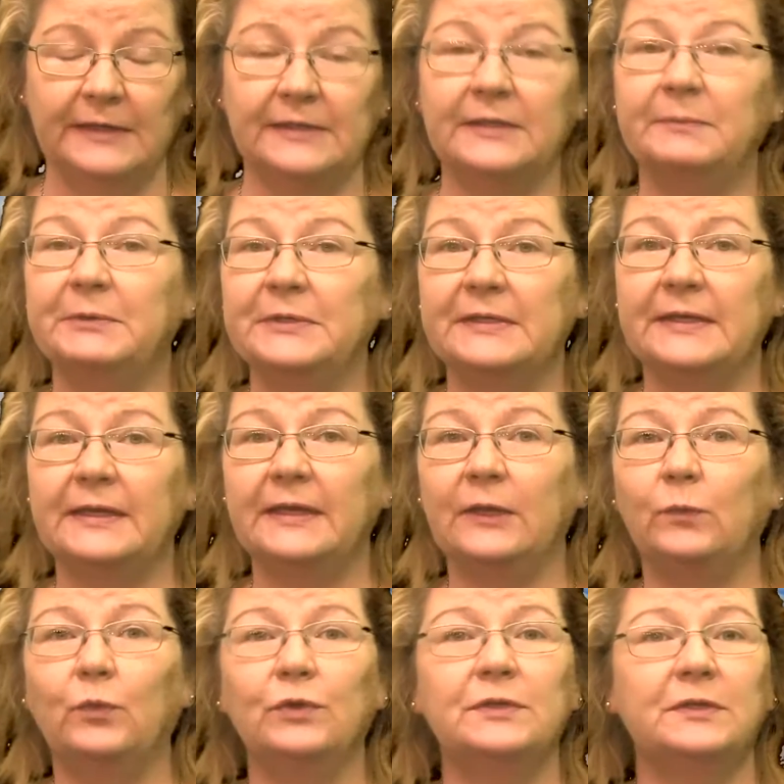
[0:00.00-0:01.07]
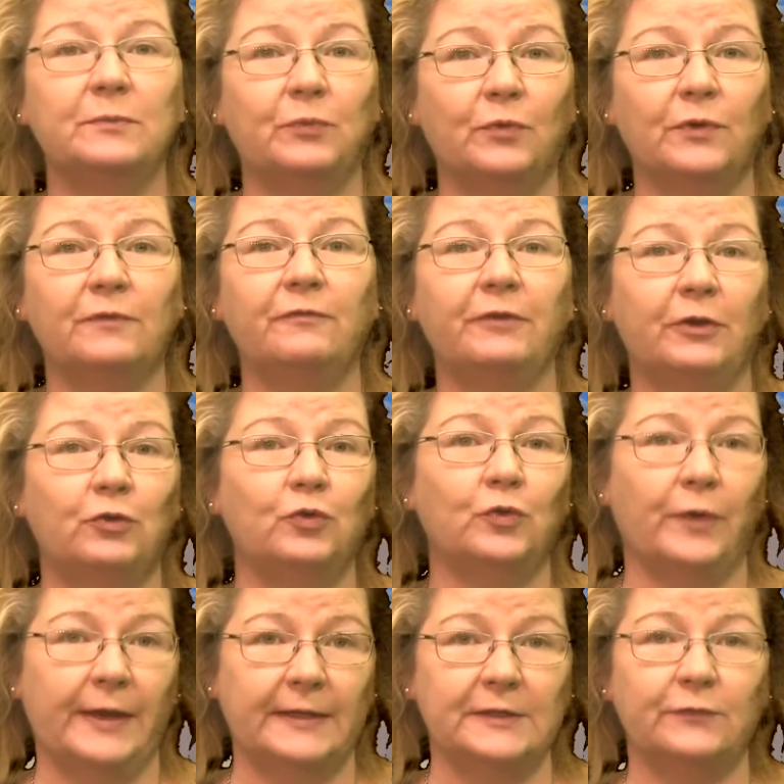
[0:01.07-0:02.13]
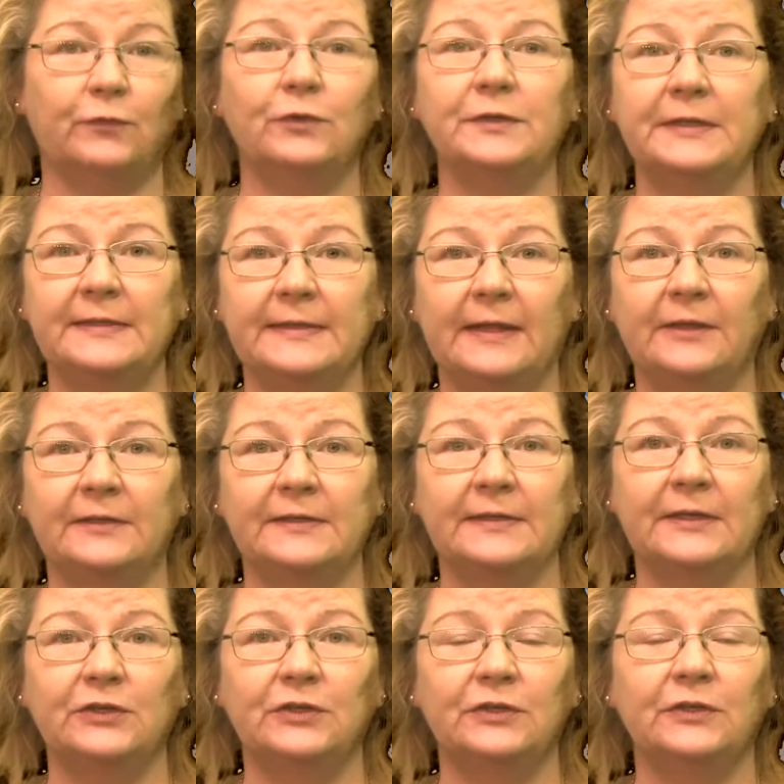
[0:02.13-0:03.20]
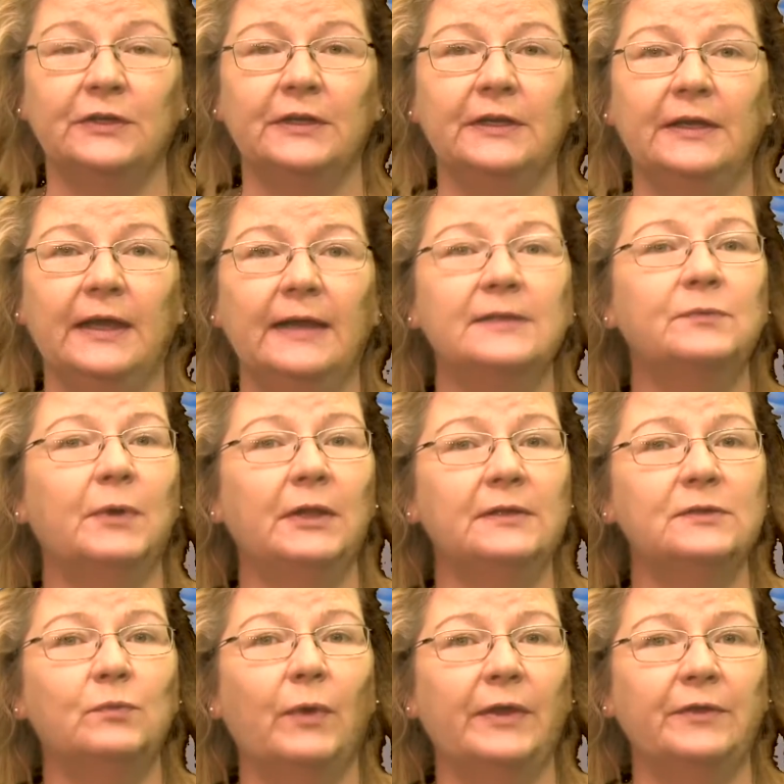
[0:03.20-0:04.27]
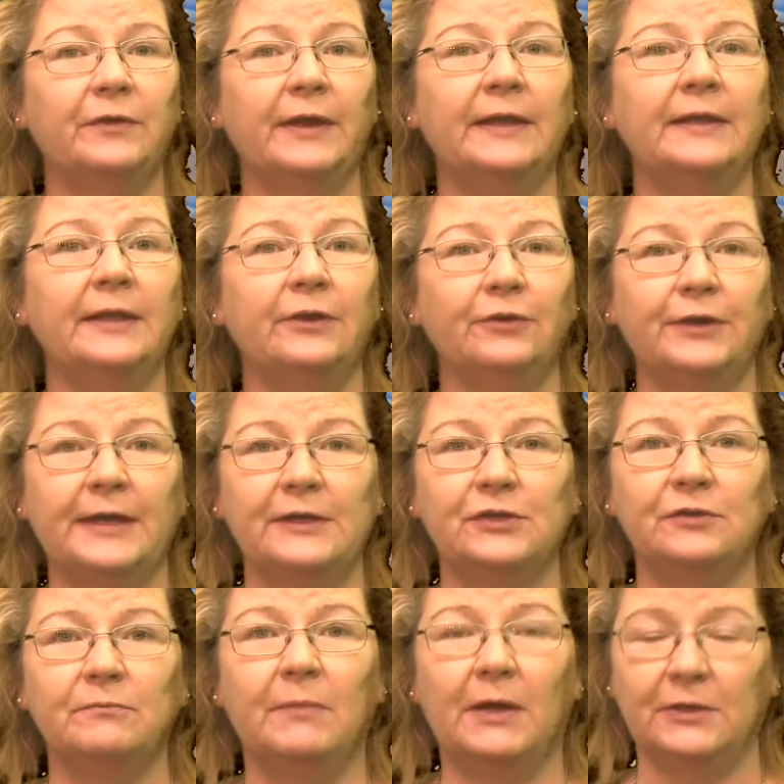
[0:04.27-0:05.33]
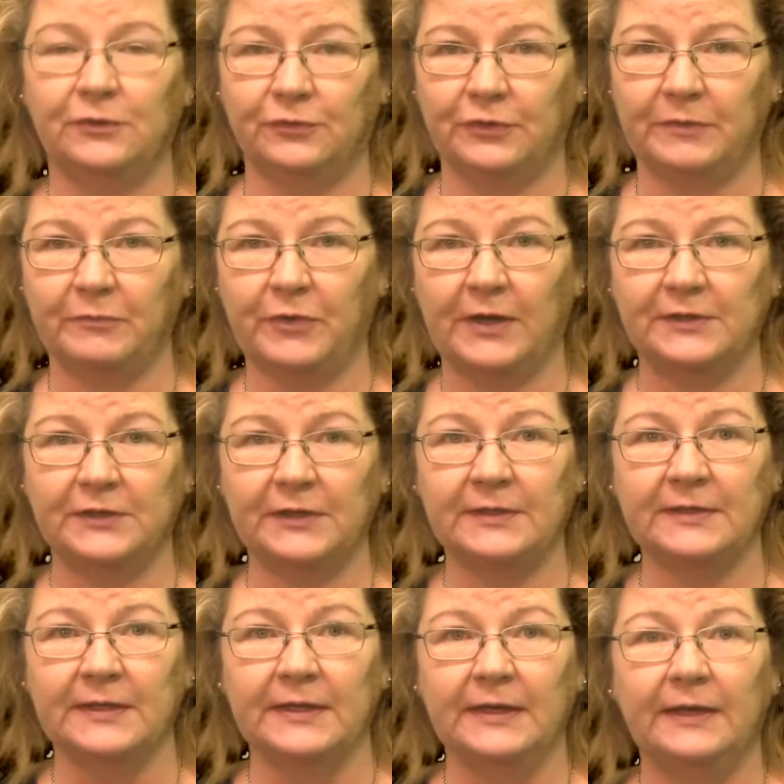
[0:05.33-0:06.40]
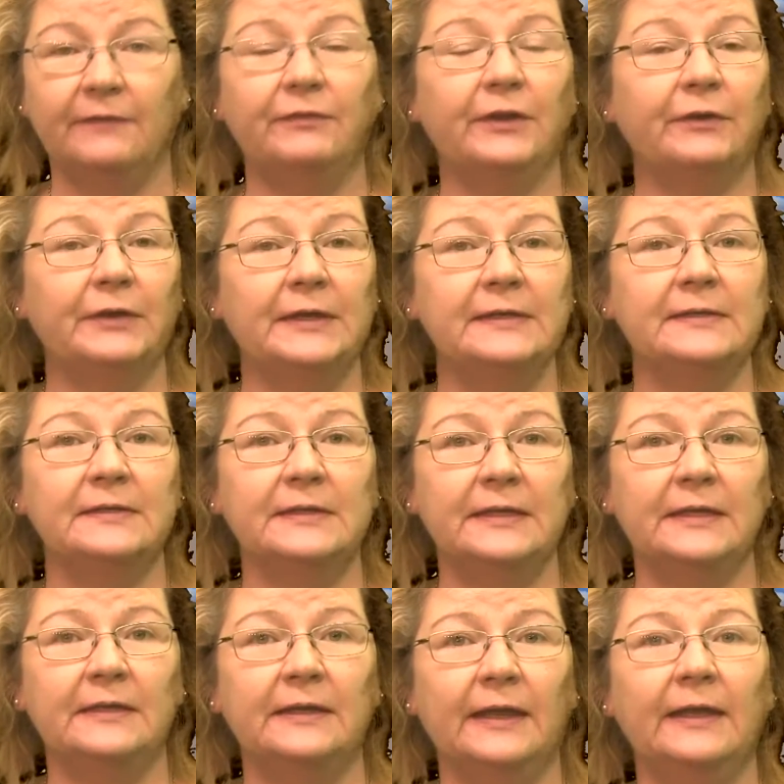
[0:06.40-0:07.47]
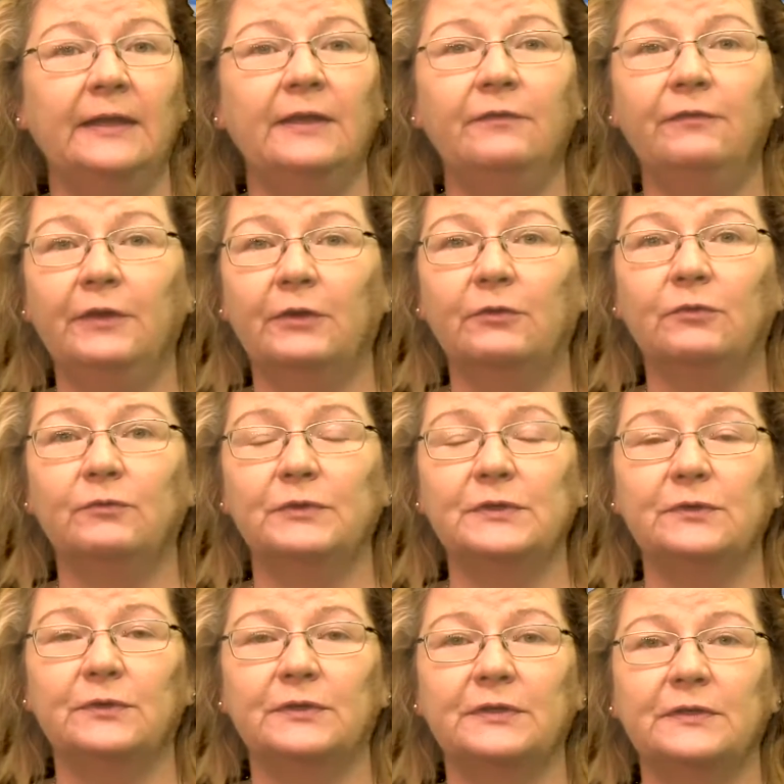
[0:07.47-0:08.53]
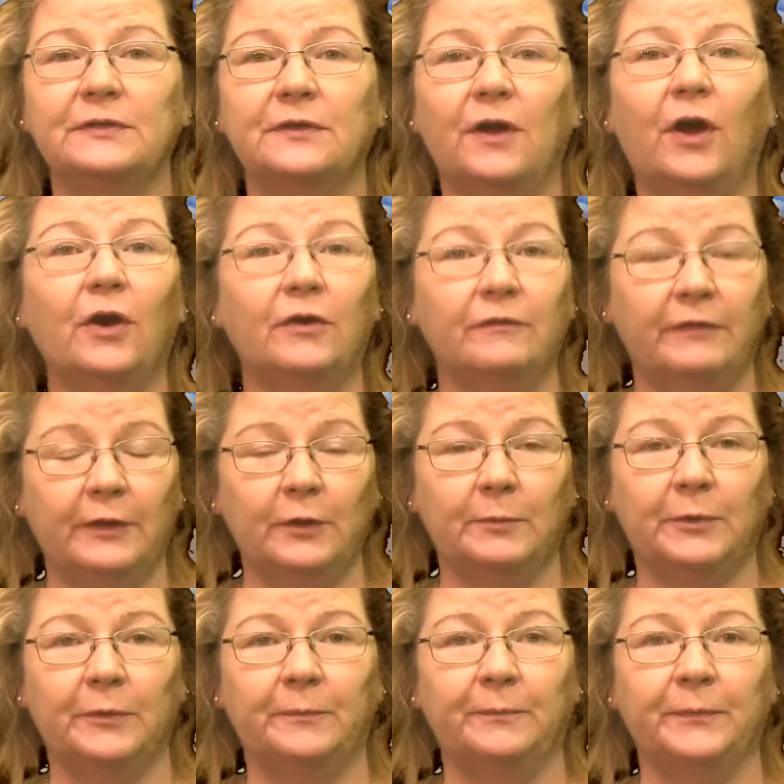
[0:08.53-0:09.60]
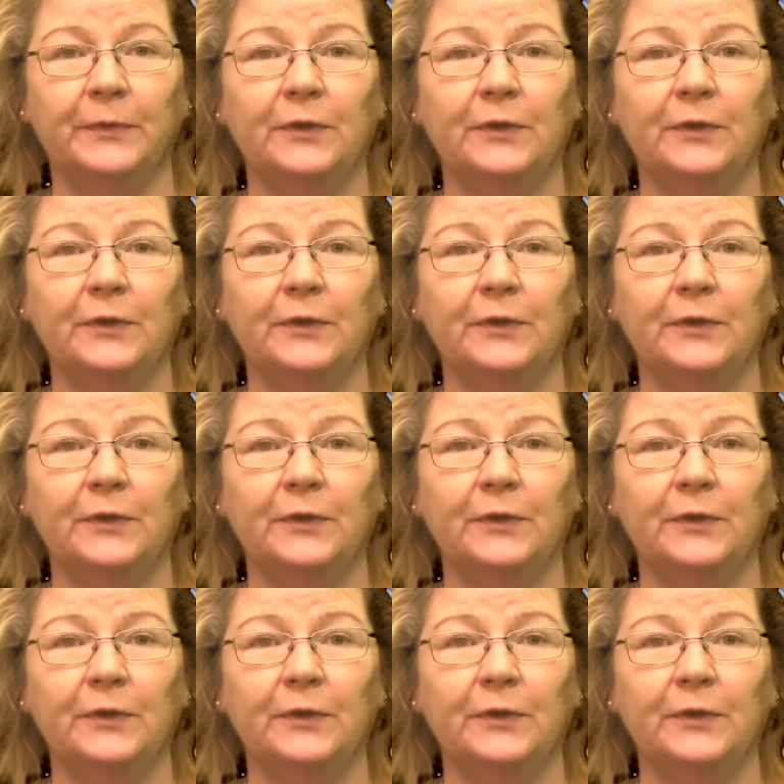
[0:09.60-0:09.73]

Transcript: Tipton said he would support federal grants for desalination as well as weather and irrigation monitoring projects if there is a need and if federal resources are available.